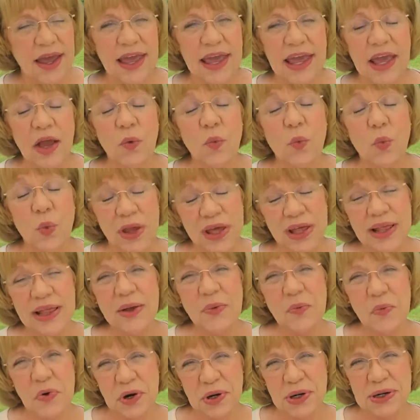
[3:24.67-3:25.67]
it
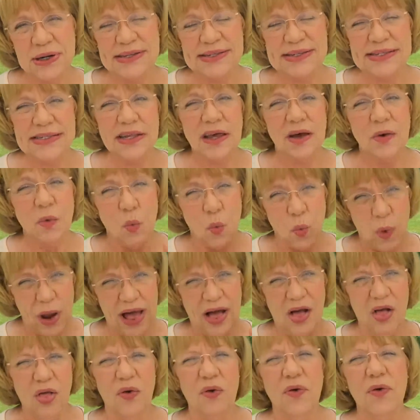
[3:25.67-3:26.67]
really works
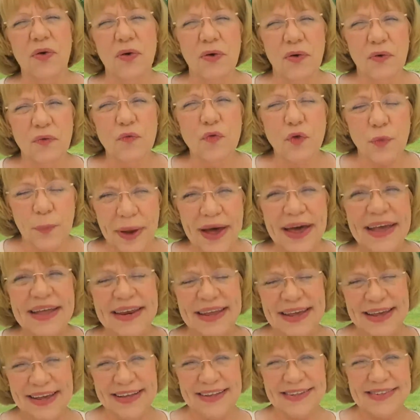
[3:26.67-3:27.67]
well for my
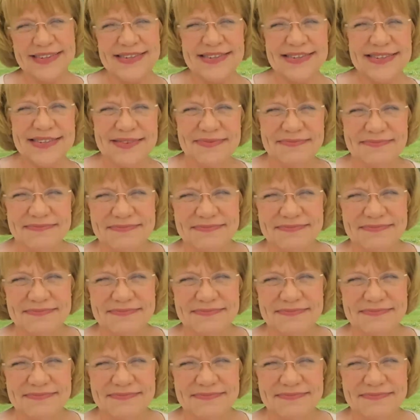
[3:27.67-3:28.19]
needs.